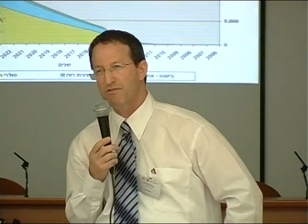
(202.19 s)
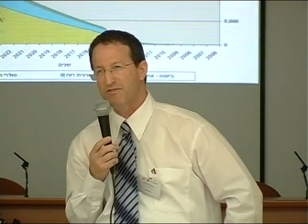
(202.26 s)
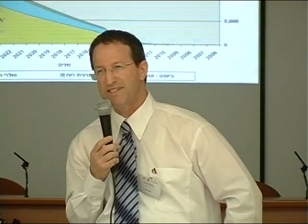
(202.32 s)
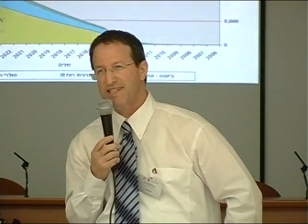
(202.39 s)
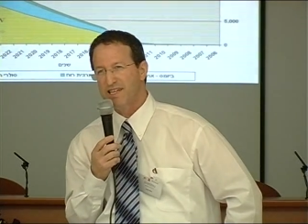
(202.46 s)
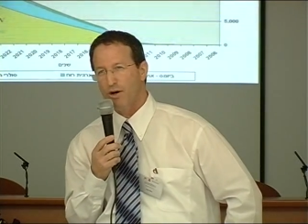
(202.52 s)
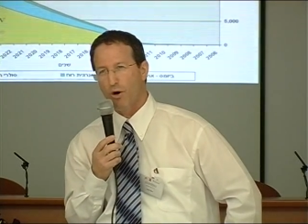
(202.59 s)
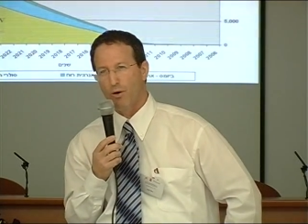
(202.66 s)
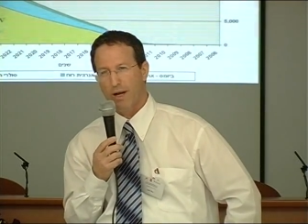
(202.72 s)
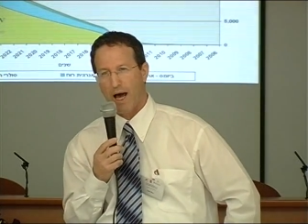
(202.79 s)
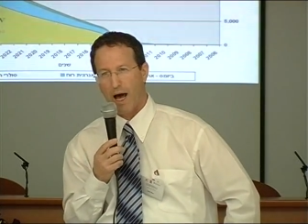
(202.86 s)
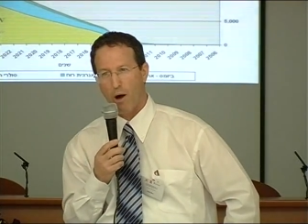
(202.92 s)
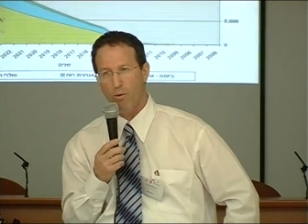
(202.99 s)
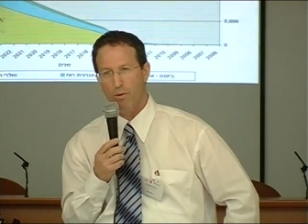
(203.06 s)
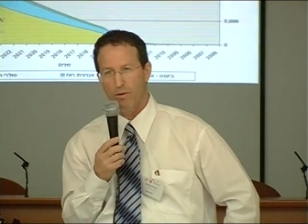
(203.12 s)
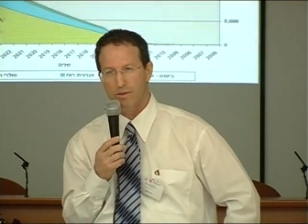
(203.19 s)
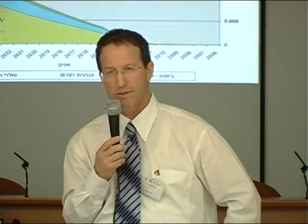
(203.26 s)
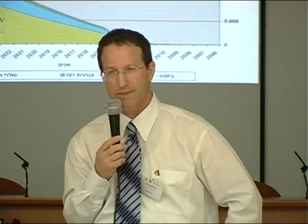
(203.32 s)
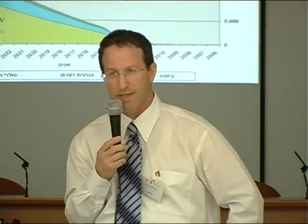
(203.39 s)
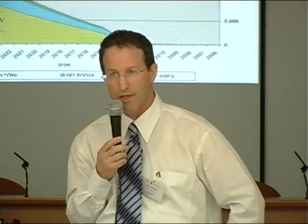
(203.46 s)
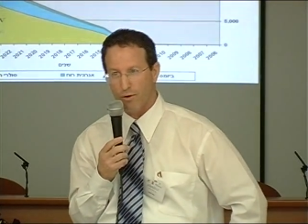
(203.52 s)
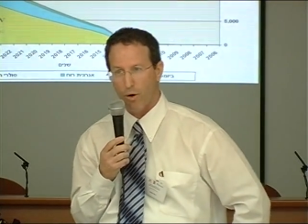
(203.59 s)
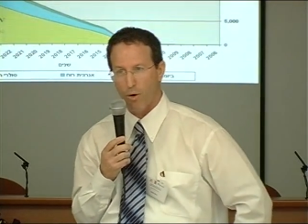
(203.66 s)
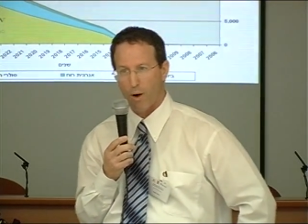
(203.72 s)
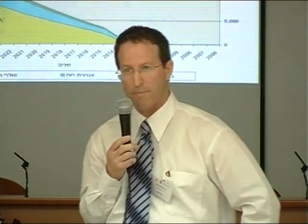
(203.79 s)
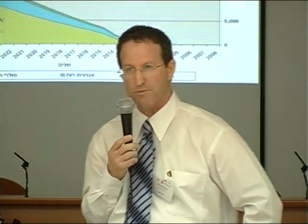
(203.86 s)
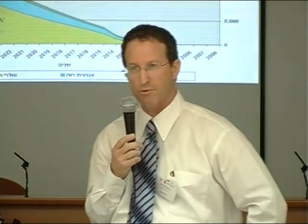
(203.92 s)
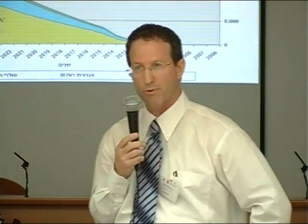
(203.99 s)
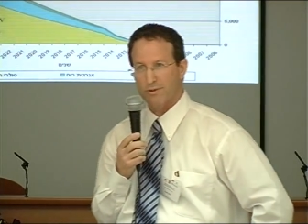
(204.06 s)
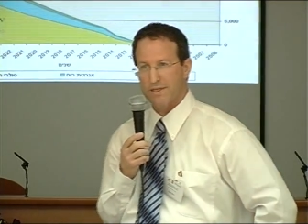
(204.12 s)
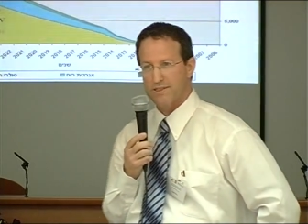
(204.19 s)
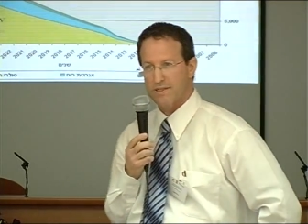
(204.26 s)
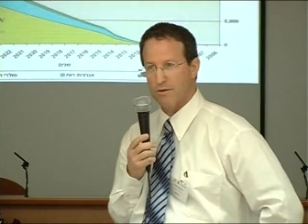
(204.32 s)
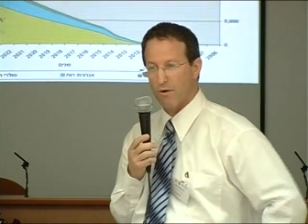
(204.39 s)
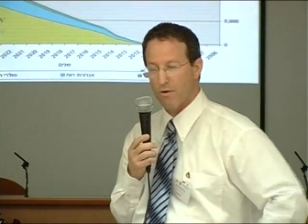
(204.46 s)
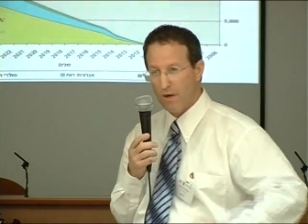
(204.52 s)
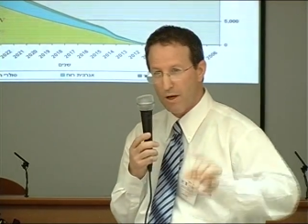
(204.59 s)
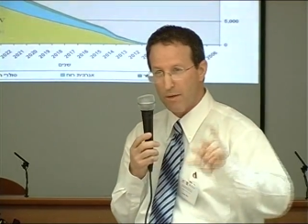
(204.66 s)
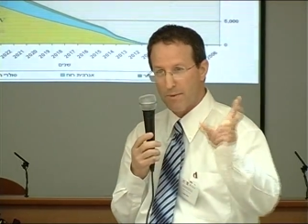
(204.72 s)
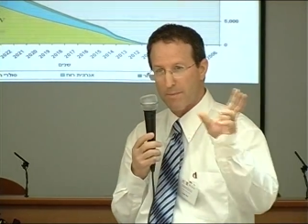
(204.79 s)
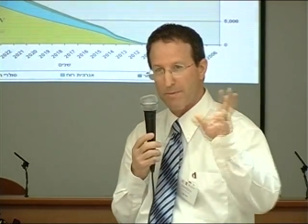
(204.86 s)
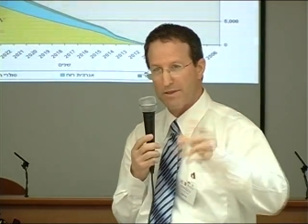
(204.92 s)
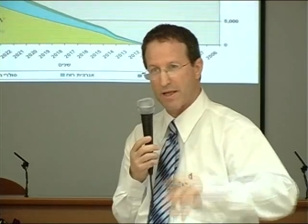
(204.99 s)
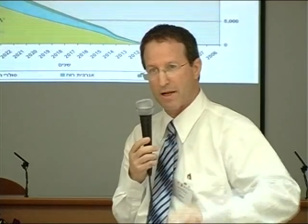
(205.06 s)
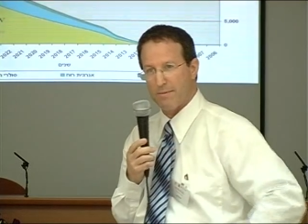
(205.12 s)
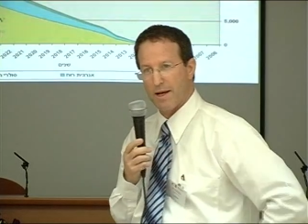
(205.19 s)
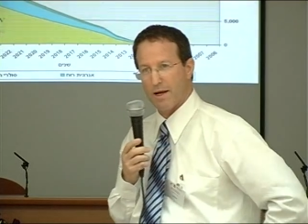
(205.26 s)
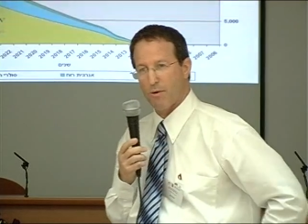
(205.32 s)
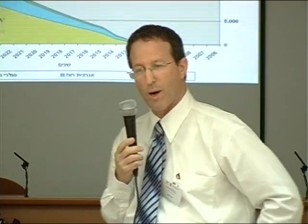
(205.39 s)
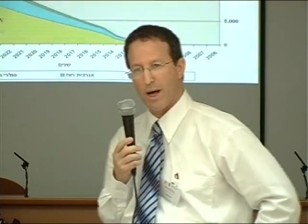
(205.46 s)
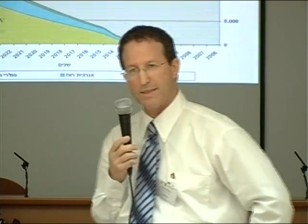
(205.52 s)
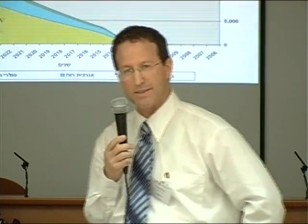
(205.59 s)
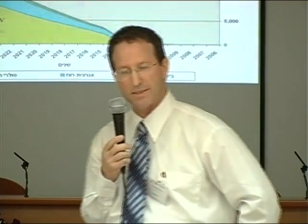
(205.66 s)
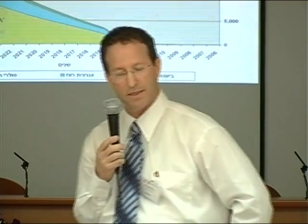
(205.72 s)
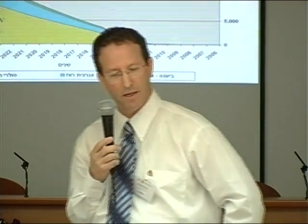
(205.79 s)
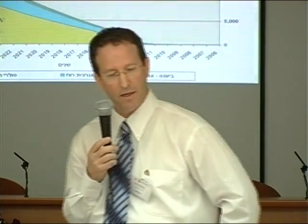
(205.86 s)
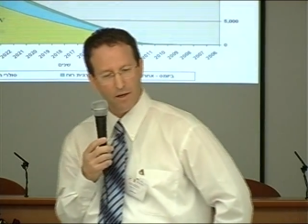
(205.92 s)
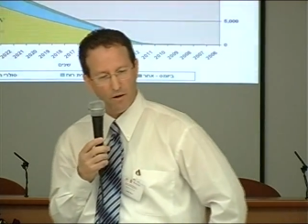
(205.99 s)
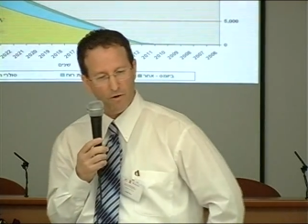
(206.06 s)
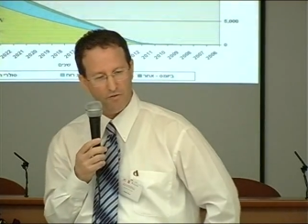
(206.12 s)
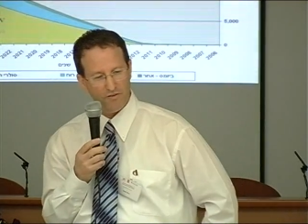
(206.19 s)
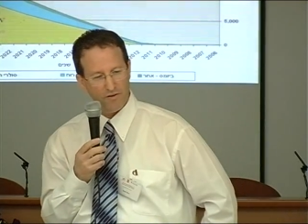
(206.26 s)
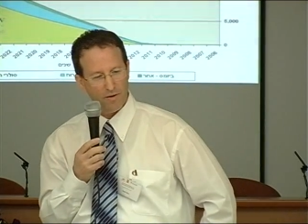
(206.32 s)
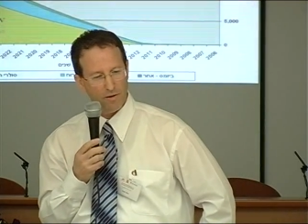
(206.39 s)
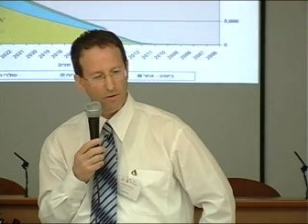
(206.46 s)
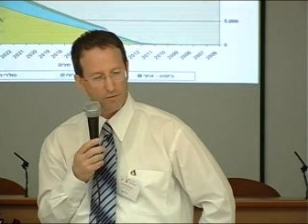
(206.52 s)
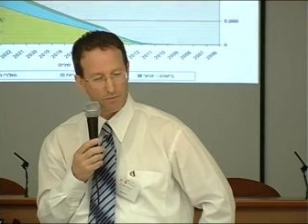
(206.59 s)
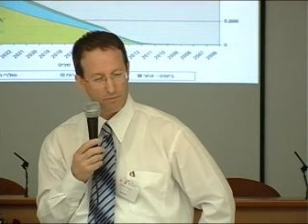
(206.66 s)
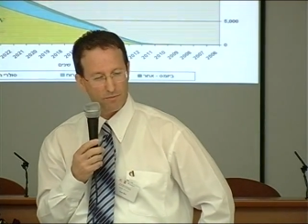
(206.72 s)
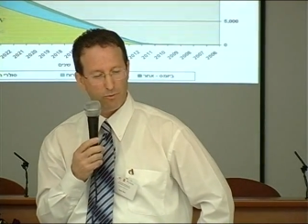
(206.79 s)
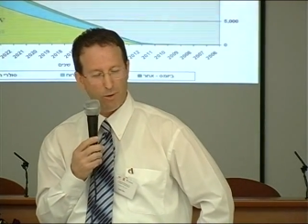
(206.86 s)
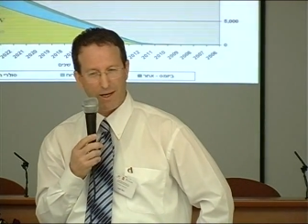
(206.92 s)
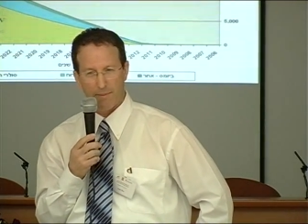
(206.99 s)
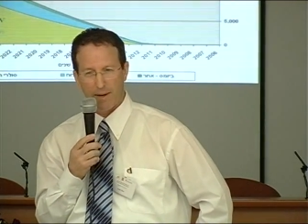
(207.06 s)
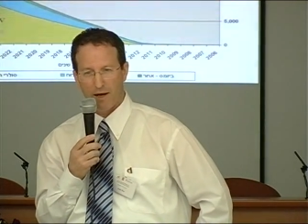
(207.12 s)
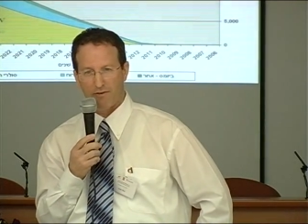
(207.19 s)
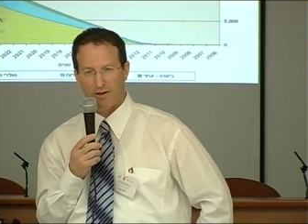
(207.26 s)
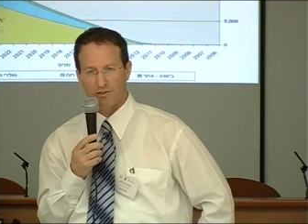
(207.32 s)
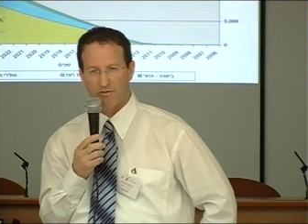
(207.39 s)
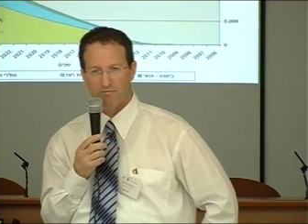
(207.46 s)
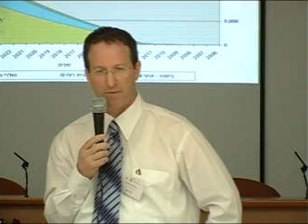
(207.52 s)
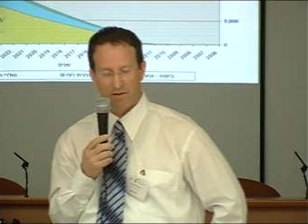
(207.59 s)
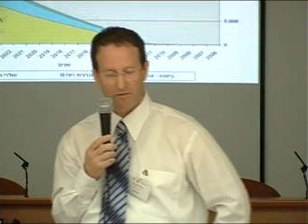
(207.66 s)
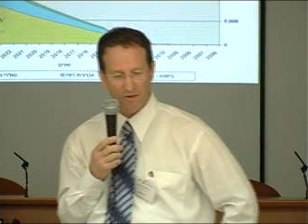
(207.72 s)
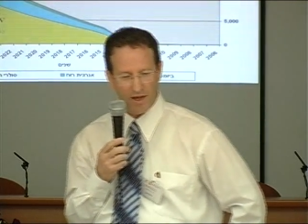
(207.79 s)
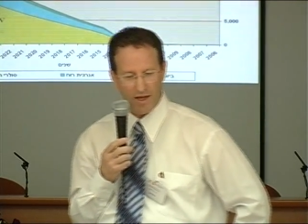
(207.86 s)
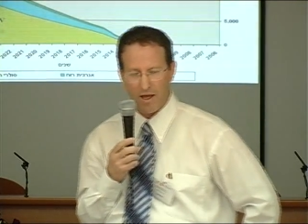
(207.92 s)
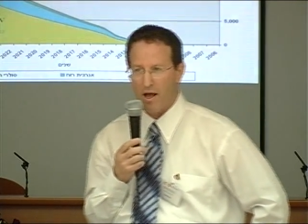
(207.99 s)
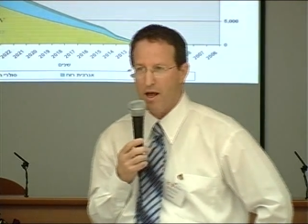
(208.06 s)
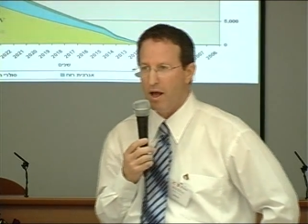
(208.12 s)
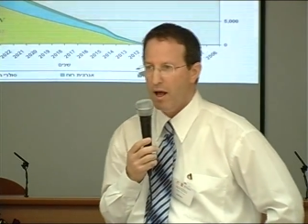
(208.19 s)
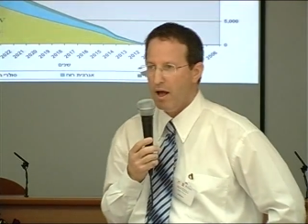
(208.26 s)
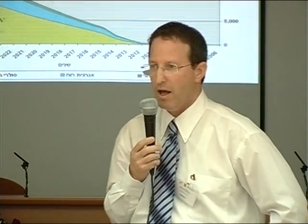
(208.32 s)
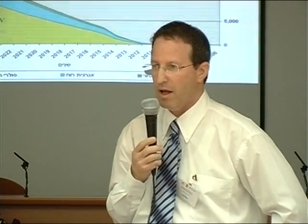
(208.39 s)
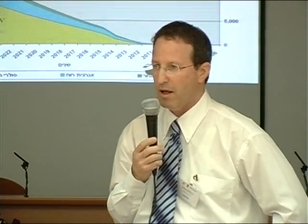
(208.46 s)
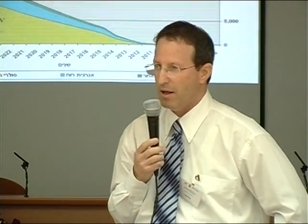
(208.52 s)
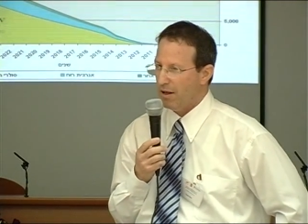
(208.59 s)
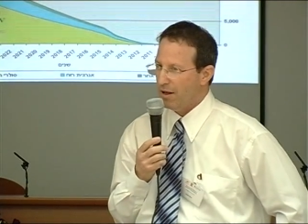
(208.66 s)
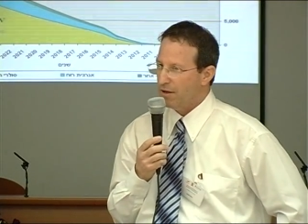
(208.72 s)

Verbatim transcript: We have zero now, zero, absolutely zero, maybe 10 megawatts of uh, 20 megawatts of PV. Uh,